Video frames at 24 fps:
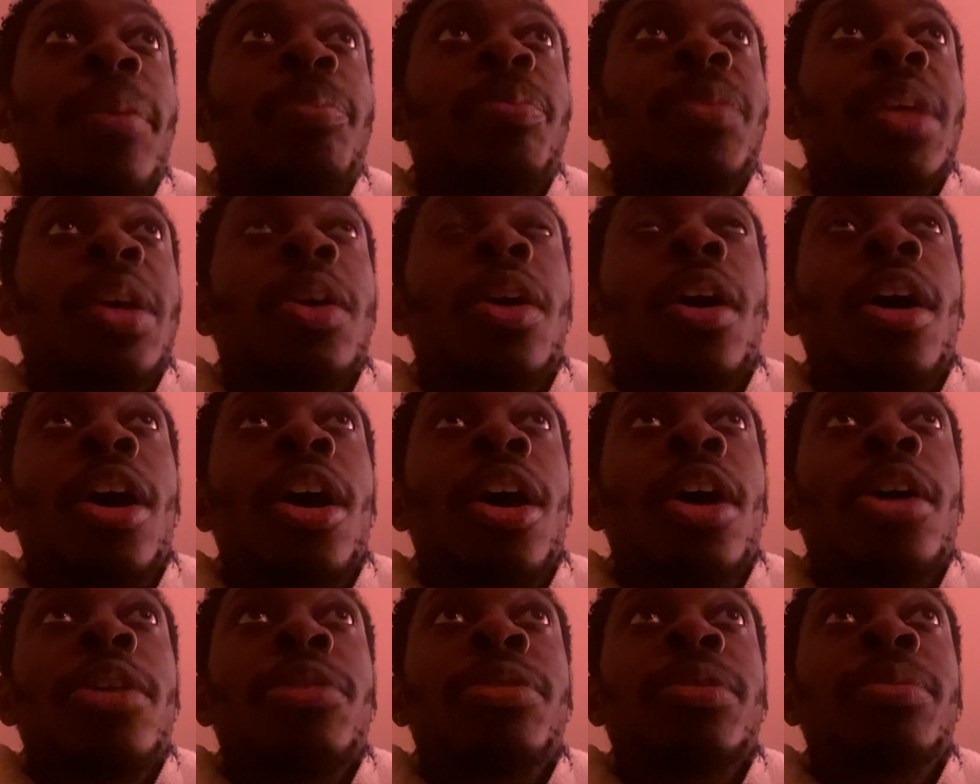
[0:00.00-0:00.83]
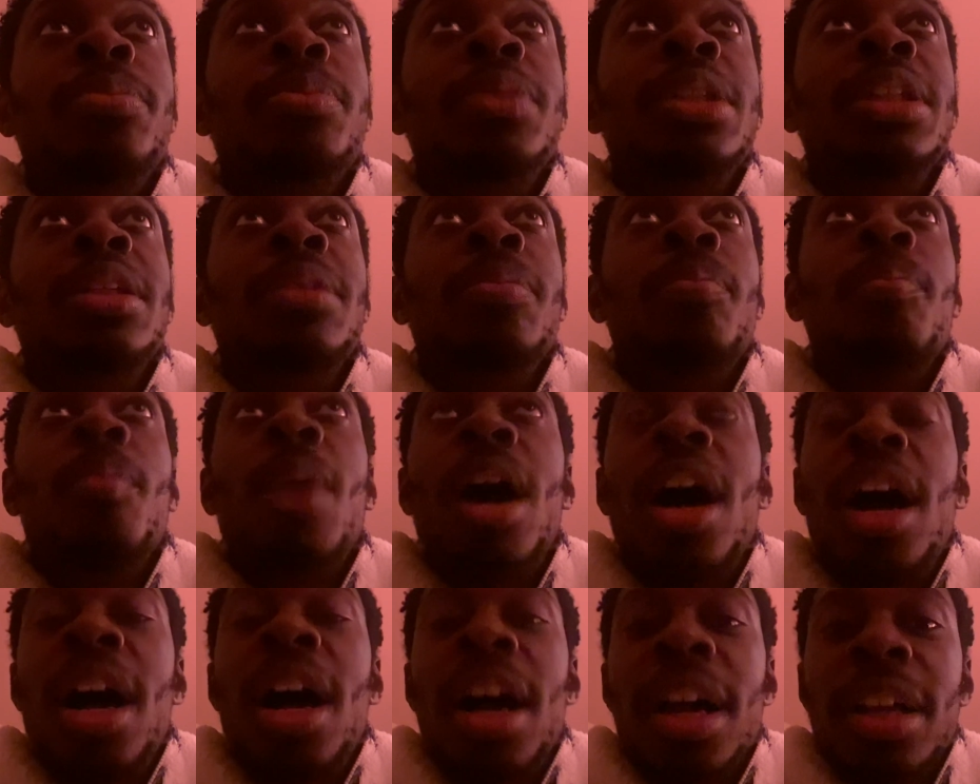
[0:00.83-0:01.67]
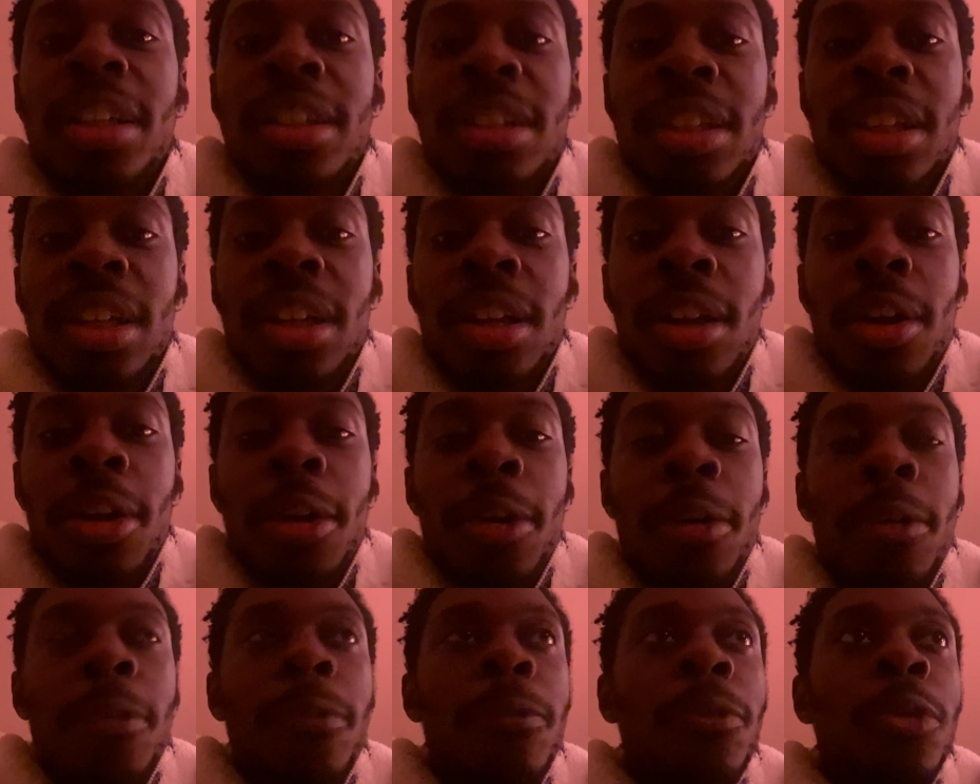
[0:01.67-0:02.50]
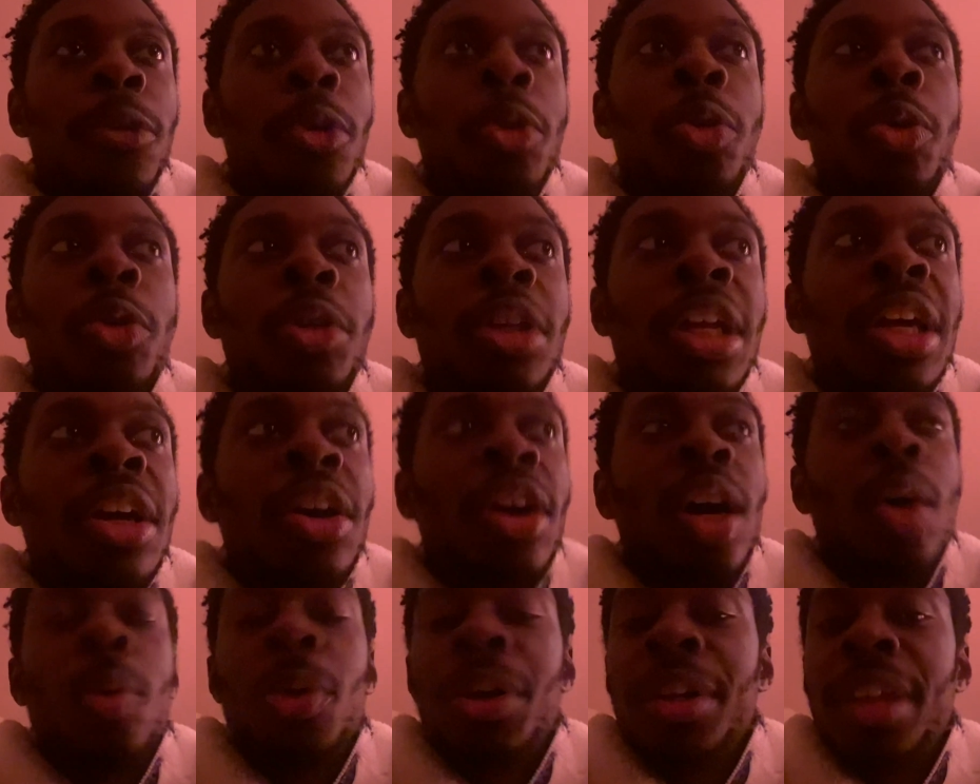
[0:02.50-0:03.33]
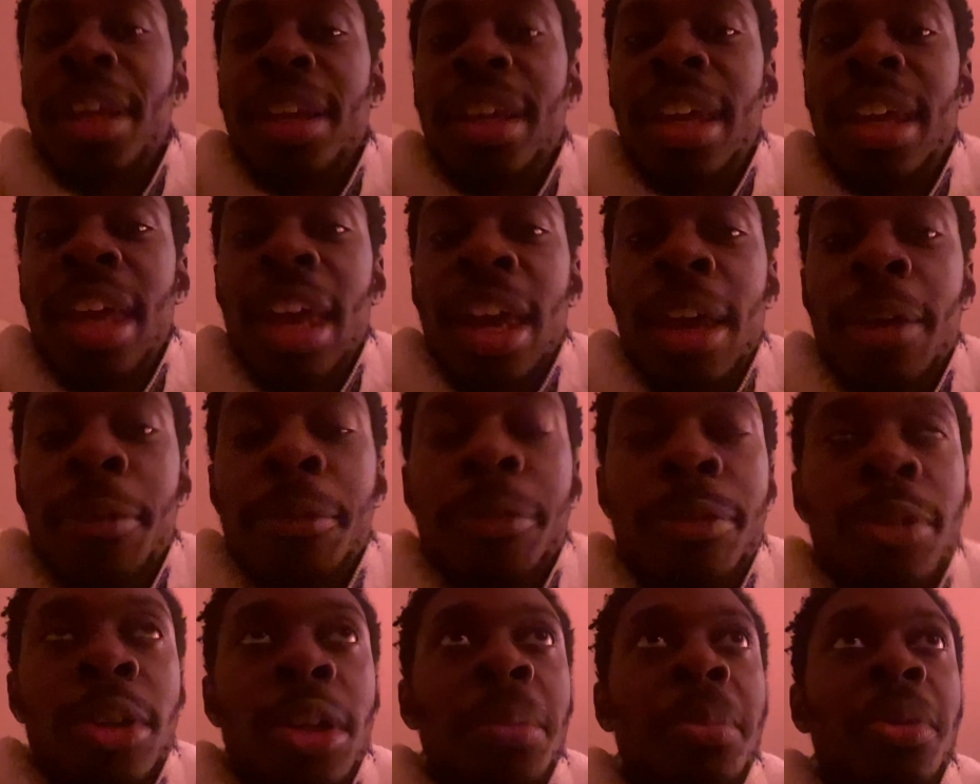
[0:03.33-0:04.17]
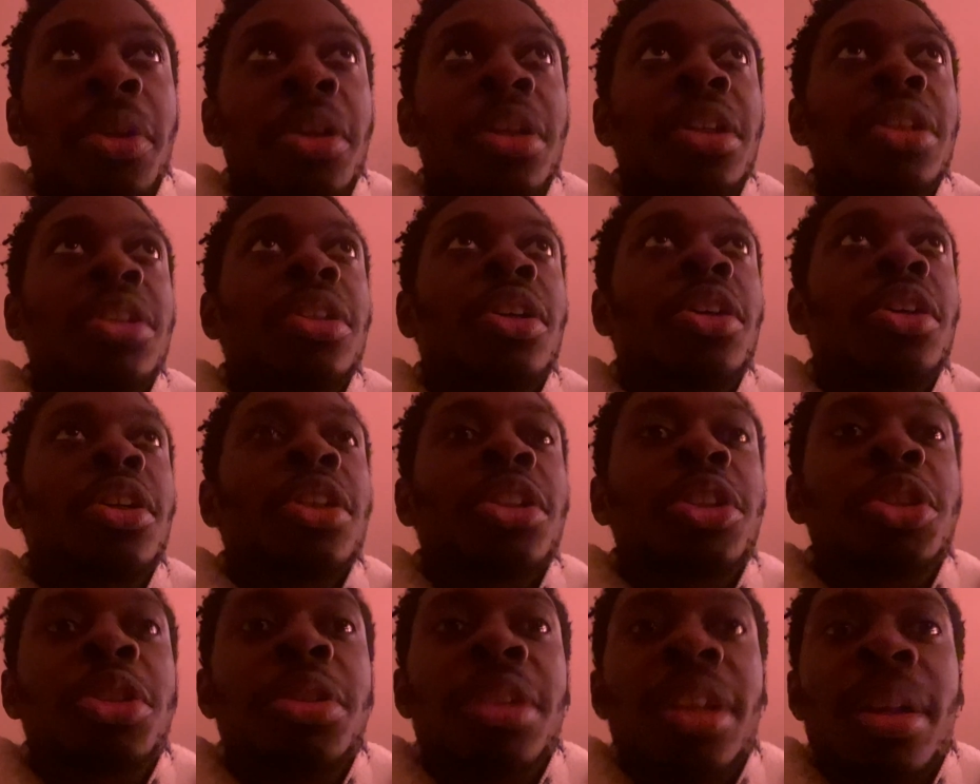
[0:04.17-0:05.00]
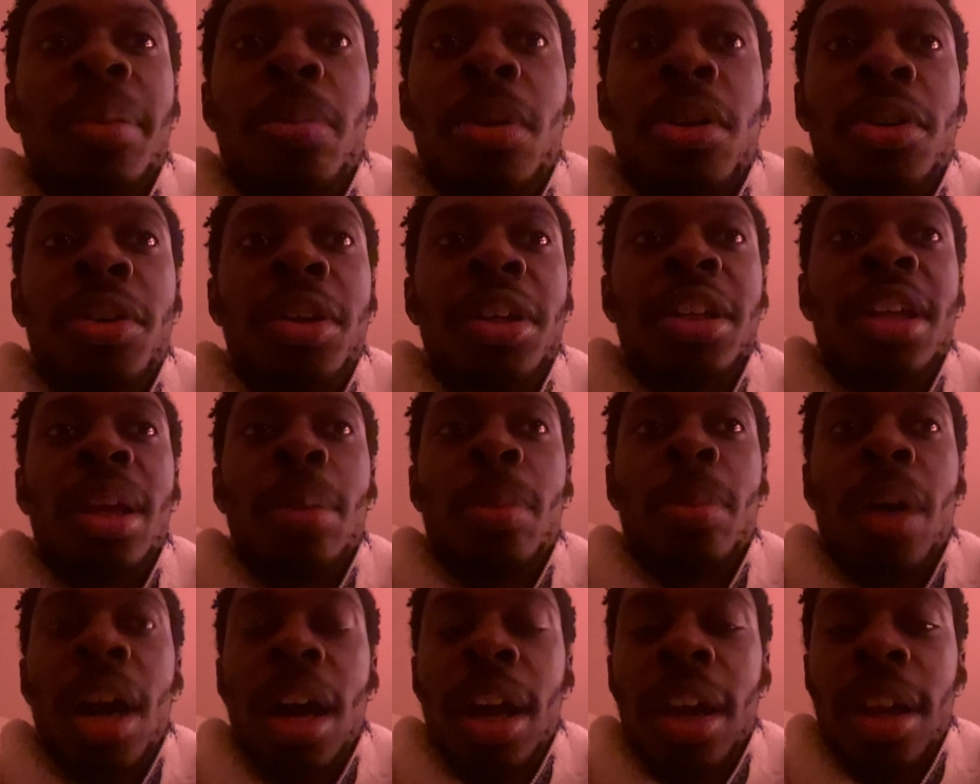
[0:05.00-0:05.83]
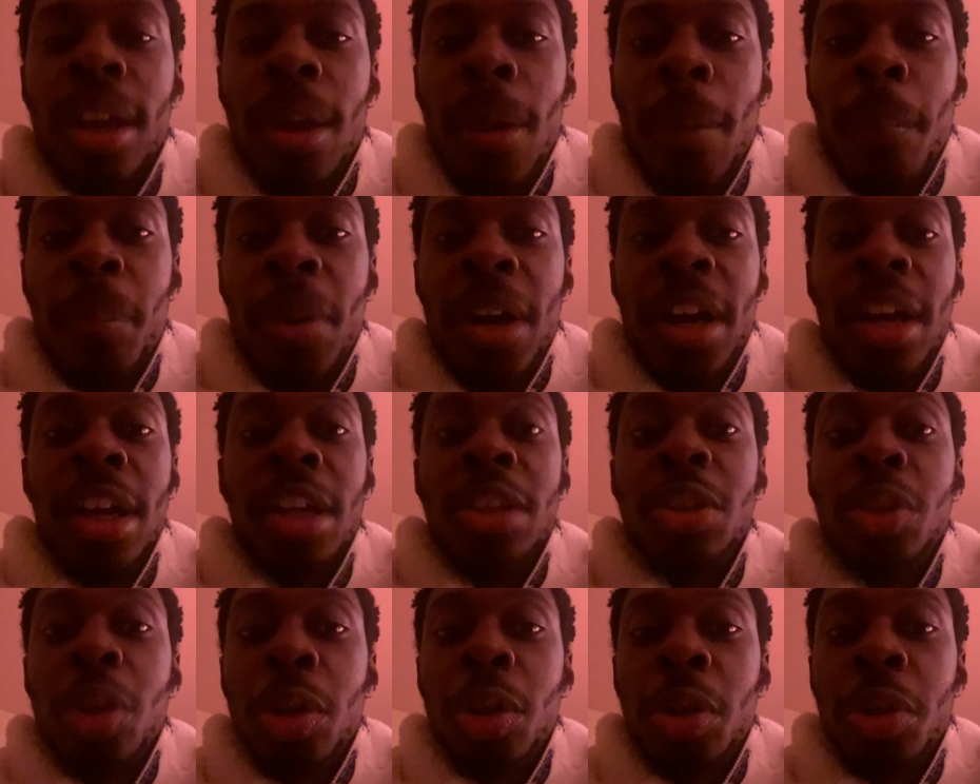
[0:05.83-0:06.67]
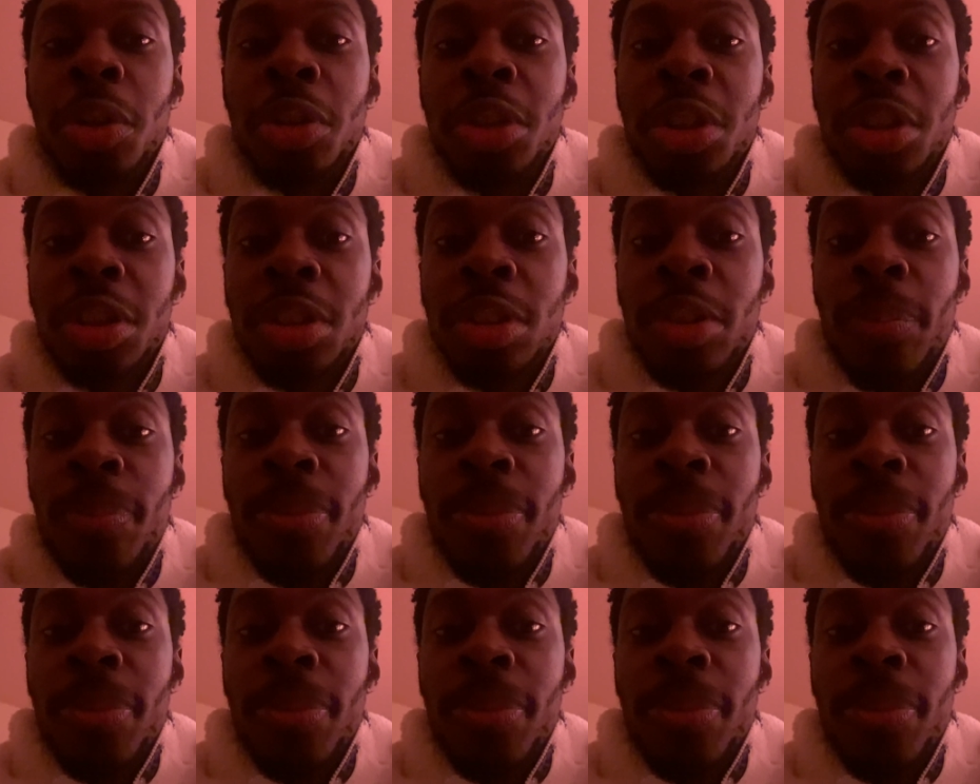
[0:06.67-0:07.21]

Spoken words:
they'll often be mocked for who they are, where they came from, or treated poorly by adults